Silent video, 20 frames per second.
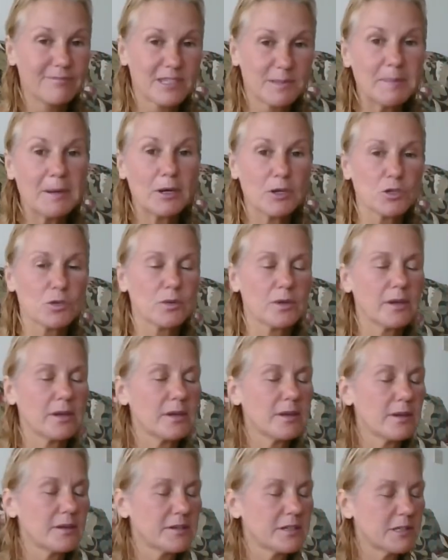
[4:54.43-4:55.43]

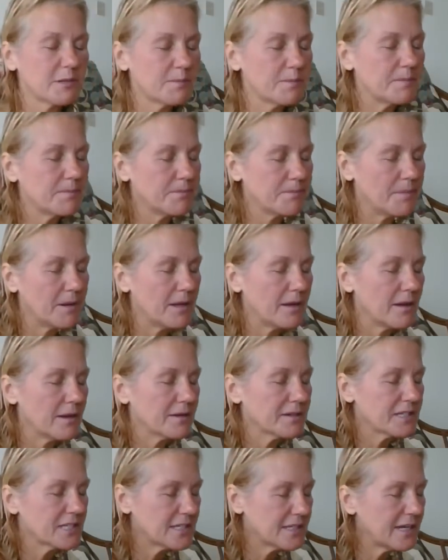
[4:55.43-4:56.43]
spiritually
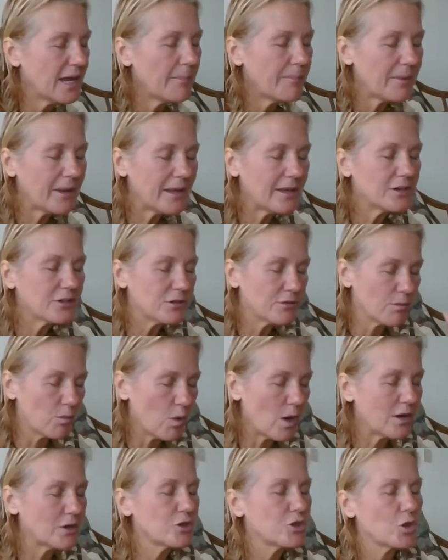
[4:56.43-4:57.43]
speaking, step into
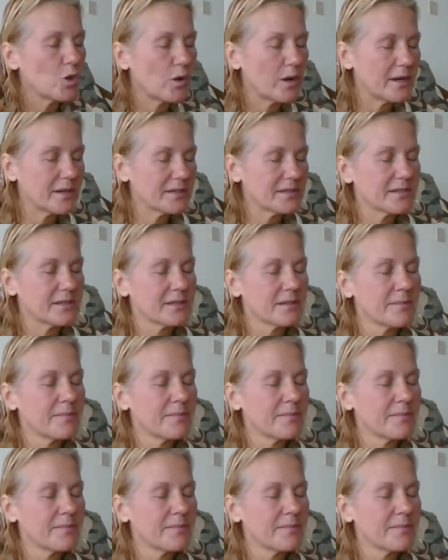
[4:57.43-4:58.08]
one choice